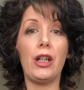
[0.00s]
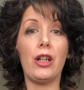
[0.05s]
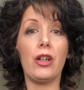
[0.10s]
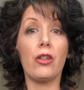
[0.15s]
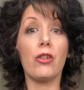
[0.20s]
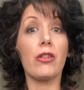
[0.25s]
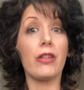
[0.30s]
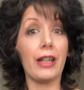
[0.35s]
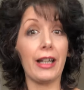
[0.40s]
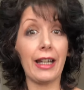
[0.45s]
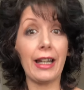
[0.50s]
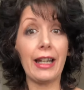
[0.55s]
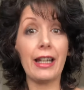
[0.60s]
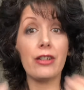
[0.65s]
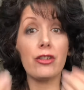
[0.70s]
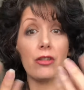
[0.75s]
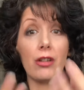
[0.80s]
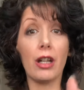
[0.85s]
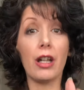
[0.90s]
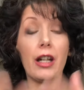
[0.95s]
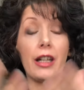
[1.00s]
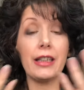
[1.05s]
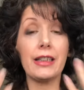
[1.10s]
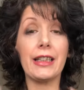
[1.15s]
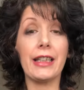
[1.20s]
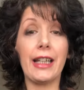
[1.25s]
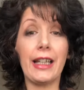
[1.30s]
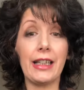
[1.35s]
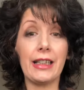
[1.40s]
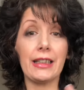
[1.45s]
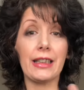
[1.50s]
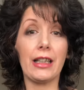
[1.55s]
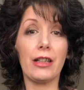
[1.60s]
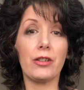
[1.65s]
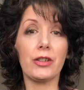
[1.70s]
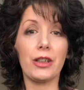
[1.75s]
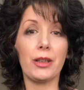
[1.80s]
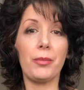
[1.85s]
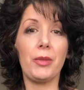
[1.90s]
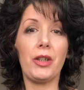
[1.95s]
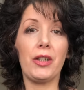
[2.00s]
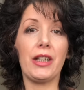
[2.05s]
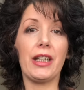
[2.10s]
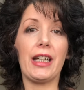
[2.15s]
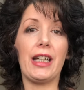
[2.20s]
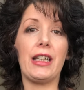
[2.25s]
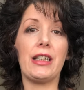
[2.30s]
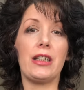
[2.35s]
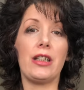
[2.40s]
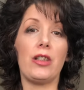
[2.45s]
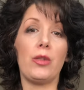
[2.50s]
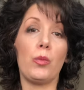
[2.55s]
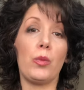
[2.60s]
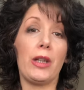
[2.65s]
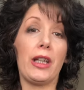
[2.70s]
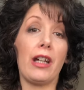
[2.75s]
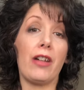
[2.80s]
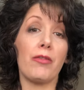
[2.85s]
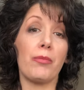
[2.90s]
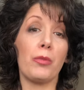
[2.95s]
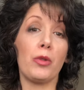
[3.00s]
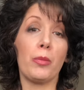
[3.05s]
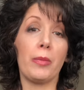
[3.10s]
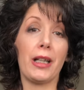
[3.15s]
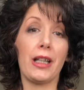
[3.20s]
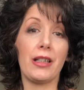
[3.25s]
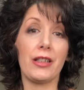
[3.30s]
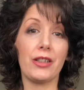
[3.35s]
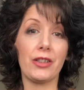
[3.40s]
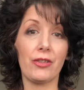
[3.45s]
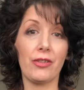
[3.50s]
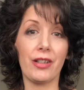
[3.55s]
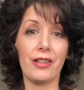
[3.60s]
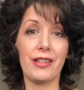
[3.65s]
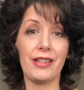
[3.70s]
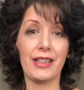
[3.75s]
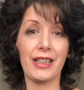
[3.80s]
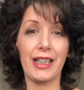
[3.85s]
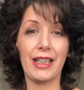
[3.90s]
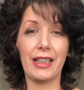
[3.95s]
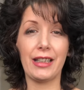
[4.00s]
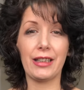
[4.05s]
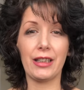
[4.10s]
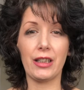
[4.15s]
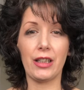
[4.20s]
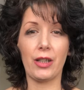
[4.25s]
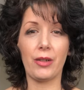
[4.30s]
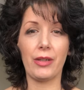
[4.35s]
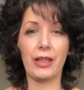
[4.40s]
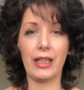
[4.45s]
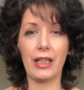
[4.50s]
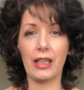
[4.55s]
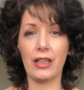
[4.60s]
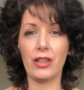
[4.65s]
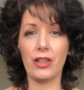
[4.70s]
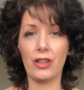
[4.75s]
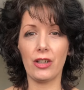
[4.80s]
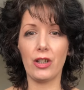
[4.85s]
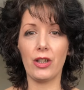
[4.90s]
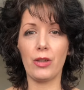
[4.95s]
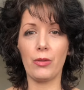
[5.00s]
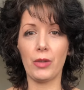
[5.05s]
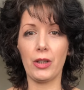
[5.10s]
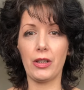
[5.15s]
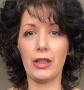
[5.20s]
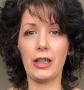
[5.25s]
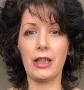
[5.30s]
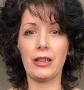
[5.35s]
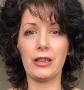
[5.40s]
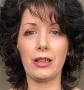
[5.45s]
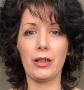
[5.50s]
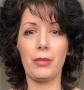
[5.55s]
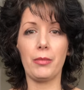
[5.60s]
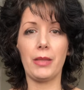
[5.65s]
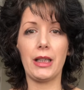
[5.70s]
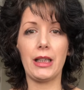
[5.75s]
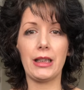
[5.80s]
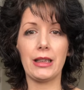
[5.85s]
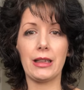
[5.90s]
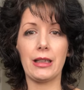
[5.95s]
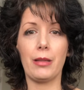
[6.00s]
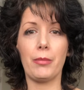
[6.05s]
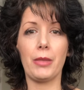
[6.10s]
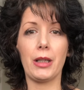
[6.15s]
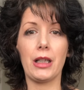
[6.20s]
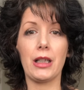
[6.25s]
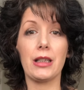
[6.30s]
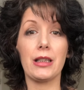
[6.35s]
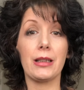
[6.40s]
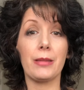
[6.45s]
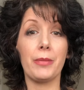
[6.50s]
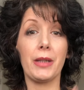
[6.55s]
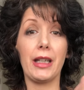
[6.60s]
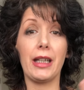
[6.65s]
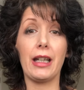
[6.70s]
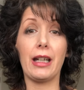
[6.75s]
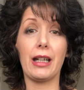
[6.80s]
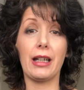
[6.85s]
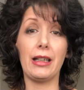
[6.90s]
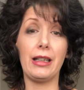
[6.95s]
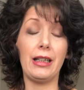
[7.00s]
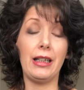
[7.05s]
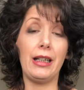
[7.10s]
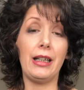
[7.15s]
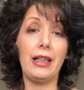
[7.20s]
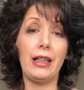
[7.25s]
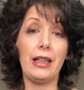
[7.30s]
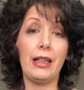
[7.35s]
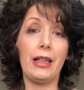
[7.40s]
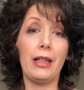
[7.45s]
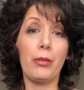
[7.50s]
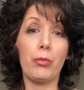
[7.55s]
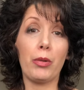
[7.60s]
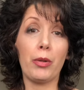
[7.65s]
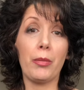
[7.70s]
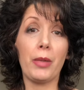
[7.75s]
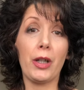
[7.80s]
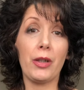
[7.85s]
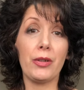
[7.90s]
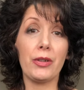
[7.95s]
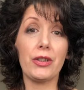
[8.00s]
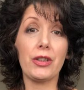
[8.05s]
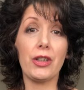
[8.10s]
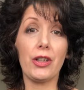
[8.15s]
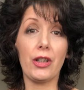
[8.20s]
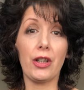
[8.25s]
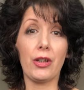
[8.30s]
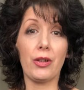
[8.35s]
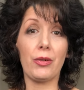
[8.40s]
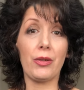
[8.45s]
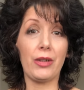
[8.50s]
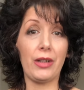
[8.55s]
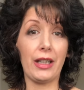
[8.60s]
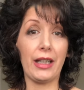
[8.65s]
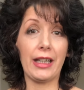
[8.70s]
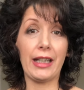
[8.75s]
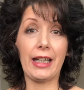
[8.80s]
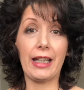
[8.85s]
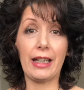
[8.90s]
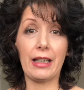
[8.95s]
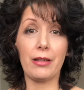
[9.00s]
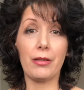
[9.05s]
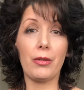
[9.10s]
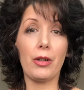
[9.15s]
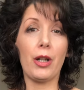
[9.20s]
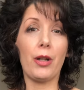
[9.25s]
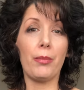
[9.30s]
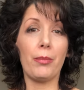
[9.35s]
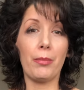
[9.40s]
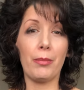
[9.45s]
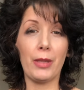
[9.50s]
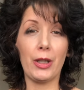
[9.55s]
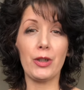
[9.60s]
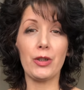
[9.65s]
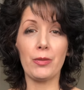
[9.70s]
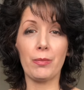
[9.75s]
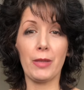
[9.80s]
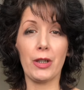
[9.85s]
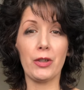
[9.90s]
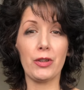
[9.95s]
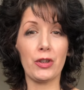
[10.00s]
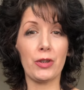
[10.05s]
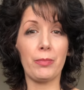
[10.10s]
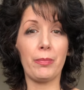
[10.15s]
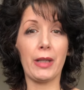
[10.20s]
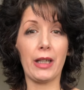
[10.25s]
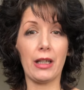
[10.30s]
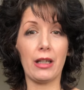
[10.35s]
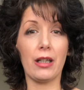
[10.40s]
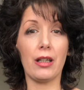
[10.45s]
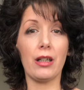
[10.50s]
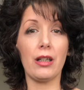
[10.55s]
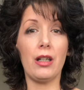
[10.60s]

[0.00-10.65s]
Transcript: or an electrolyte to get your cells communicating. We have more balance throughout the day, so again, you know, you won't need so many stimulants. But yeah, it promotes, you know, again, a much better